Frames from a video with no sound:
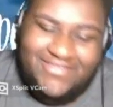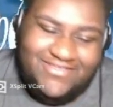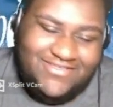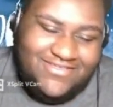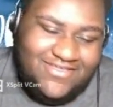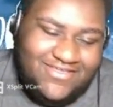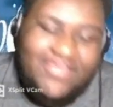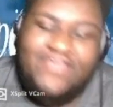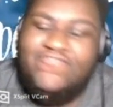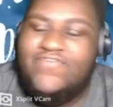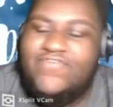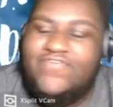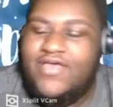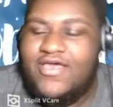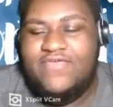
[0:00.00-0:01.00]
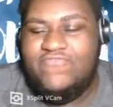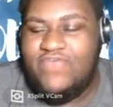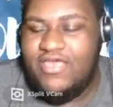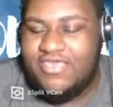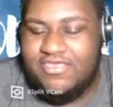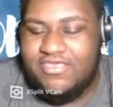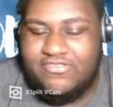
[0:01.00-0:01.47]
If y'all get
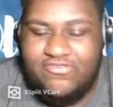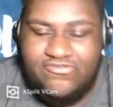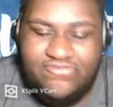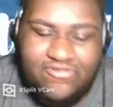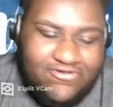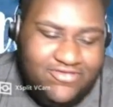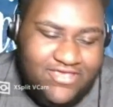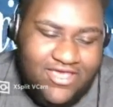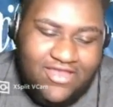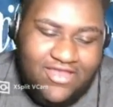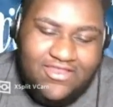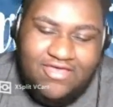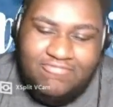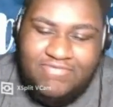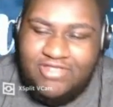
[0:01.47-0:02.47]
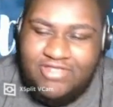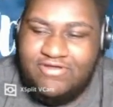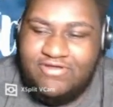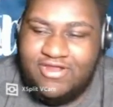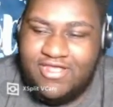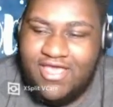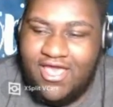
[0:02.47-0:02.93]
the joke, y'all let me know in the
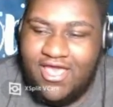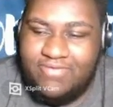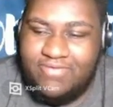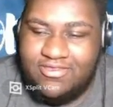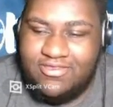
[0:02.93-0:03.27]
comments.